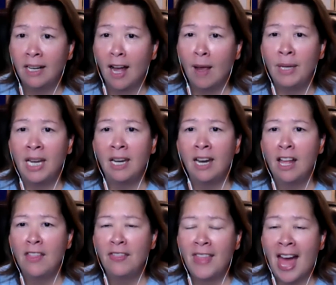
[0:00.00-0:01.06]
I mean,
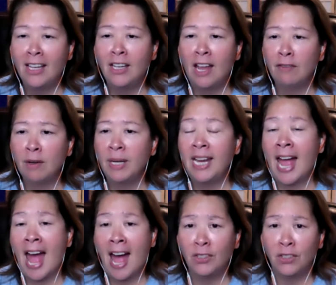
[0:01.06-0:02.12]
that everybody
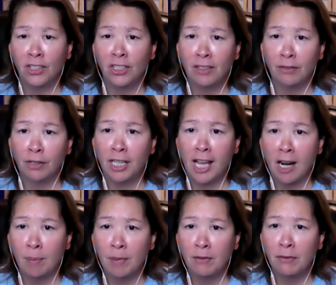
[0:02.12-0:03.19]
has their different get
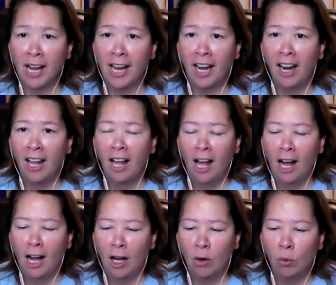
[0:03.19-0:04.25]
up and fight.
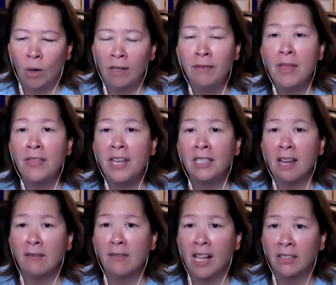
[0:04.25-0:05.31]
Uh, One of uh-huh. the things I
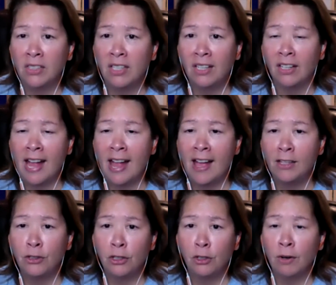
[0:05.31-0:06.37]
volunteer as
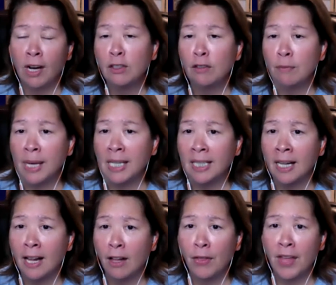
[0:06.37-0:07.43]
the director of mental
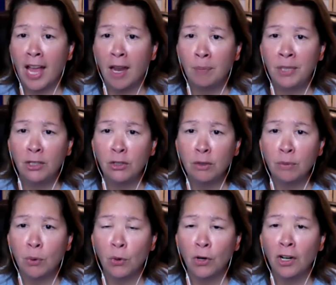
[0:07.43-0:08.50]
health and peer
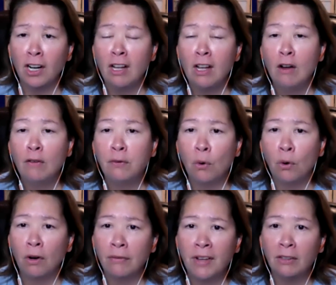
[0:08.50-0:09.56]
support
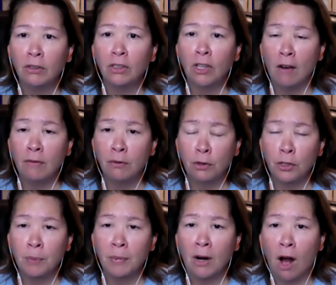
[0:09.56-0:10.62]
for Federal Law
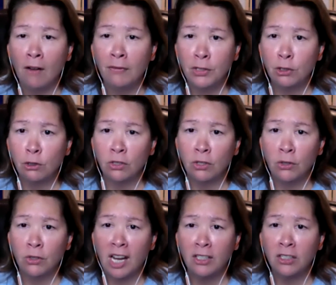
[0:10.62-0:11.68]
Enforcement Officers
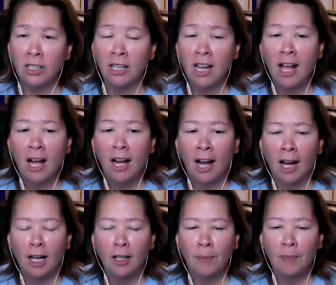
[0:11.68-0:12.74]
Association.
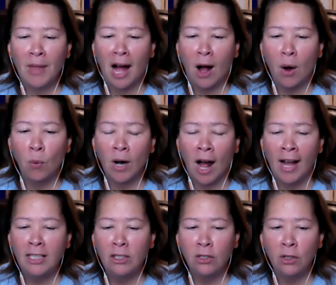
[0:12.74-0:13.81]
Uh, what I
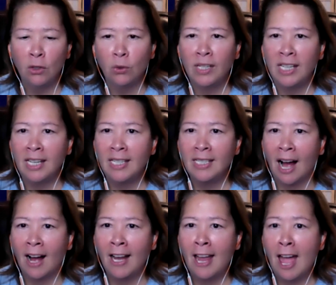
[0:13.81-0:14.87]
do is
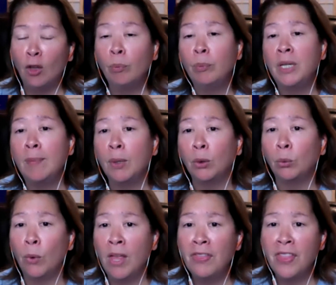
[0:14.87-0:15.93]
I help people
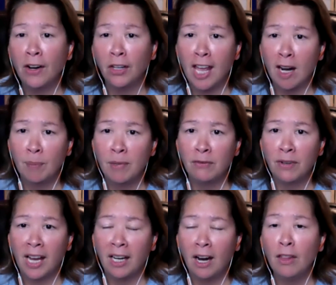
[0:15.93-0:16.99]
with their get up and
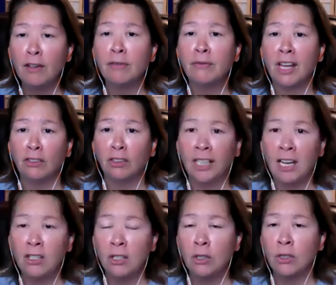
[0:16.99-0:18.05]
fight, other mm. federal mm-hmm.
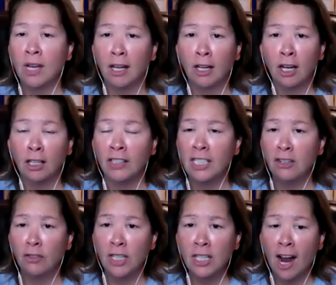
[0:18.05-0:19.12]
agents, uh, current
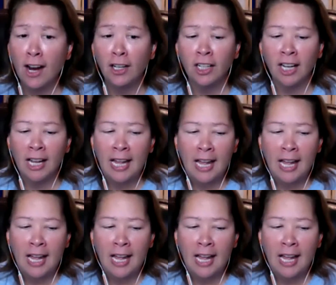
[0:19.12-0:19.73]
and retired. Mm-hmm.